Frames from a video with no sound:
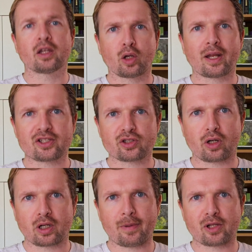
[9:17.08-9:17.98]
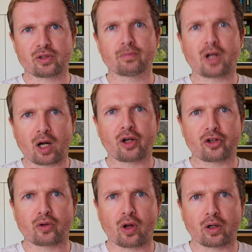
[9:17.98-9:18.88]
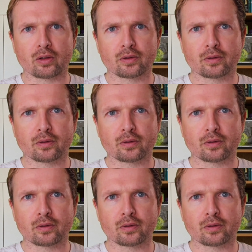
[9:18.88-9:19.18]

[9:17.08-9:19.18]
Now let's talk about some card draw.